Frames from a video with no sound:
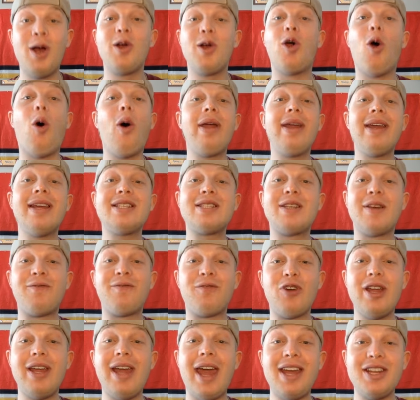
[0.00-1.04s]
going into
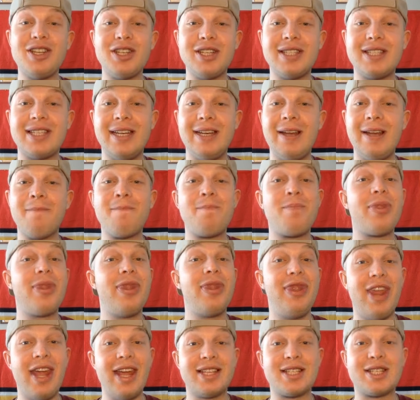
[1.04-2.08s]
free agency
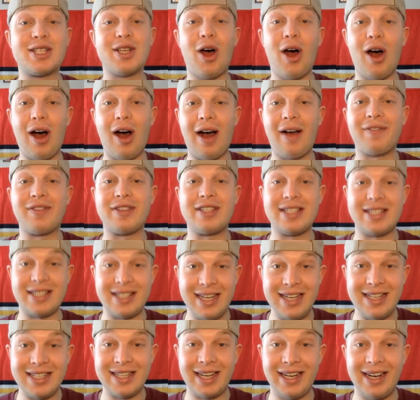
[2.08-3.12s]
this
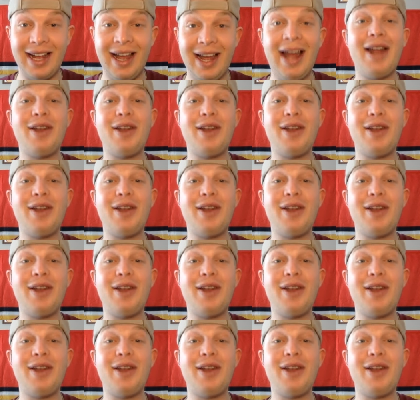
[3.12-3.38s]
offseason.